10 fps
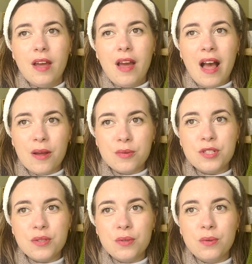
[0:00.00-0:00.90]
how
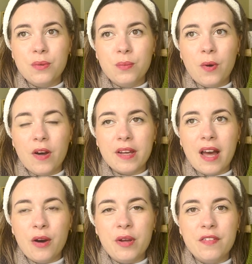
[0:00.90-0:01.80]
to work
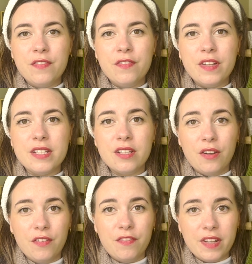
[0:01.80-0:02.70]
out if it's going
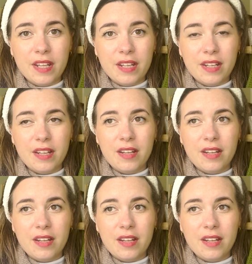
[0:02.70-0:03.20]
to fit,